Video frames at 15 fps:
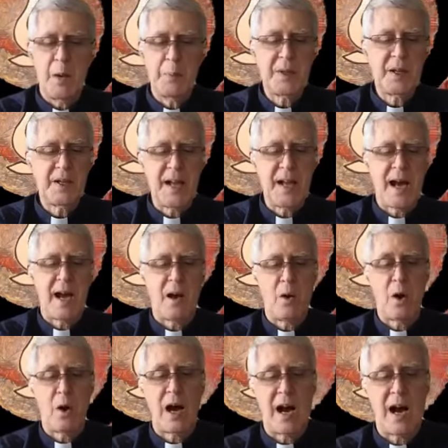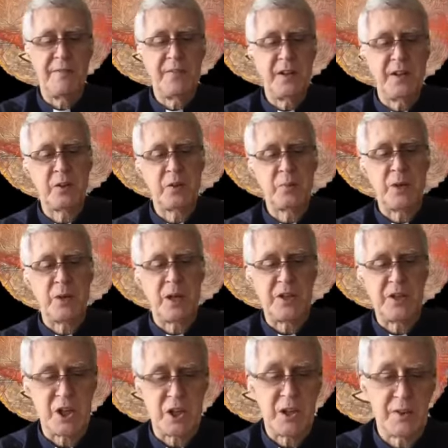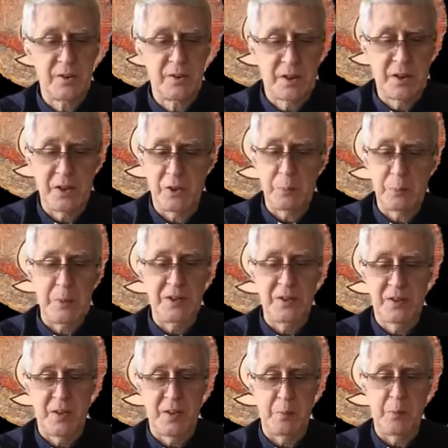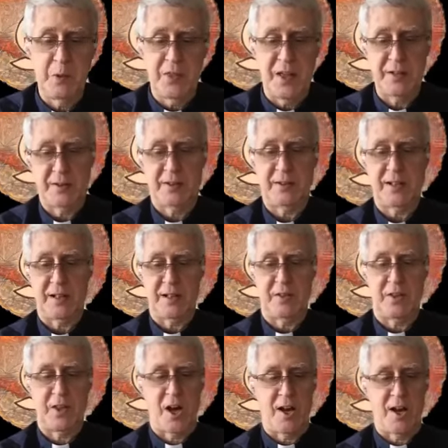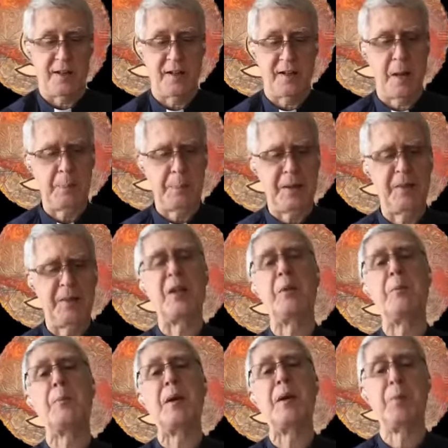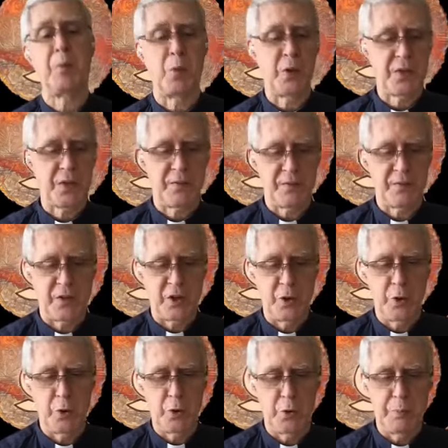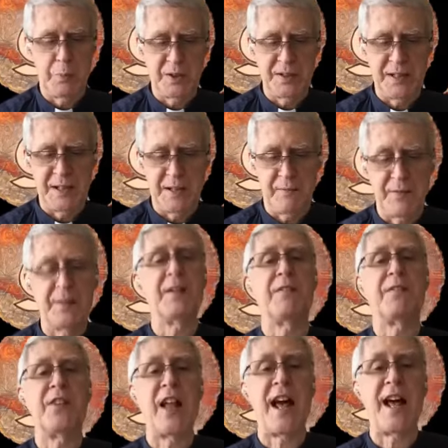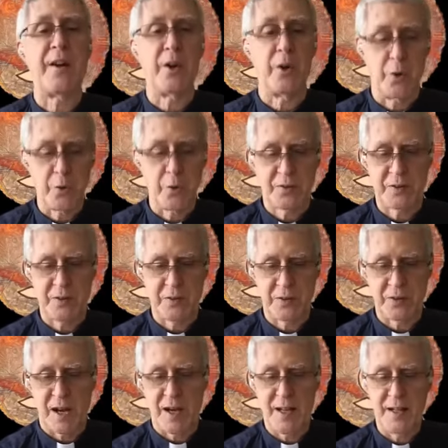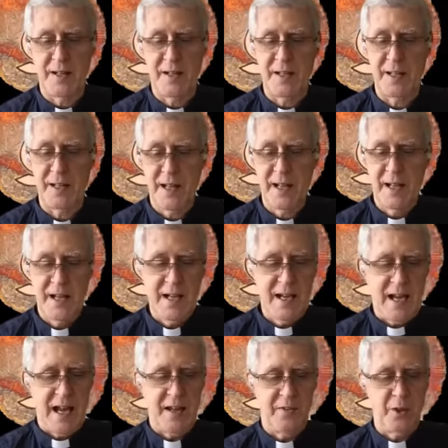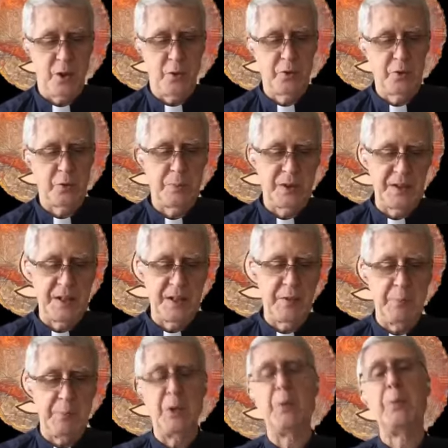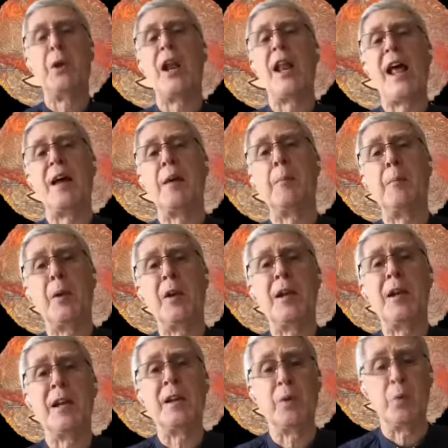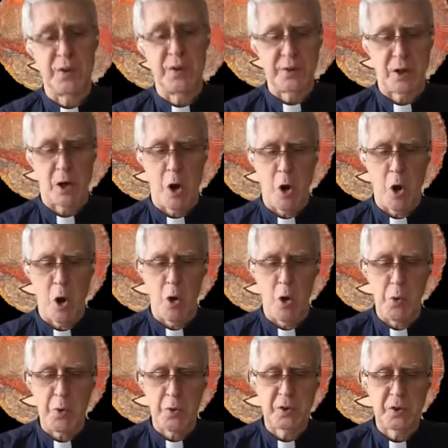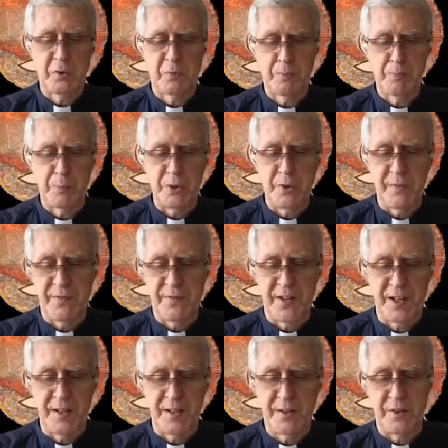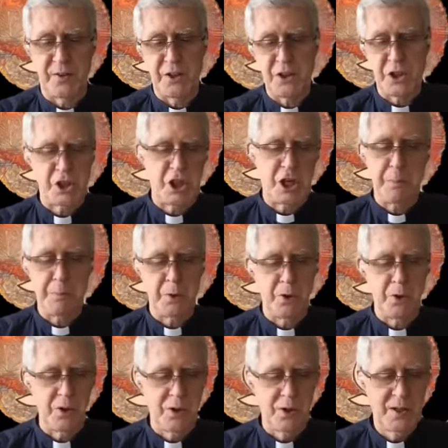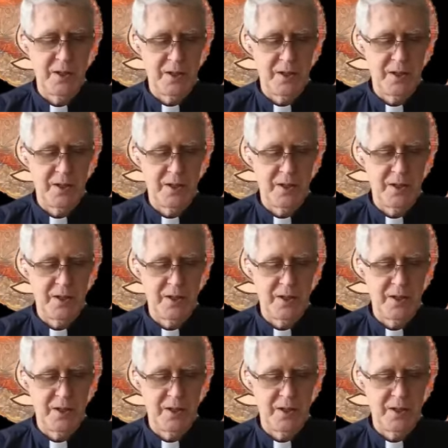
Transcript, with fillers: Up to now, I've dis just dismissed them without second thought, lumping them in with the few who believe in the flat earth society and those who believe the moon landing was a hoax spoon fed to the sheeple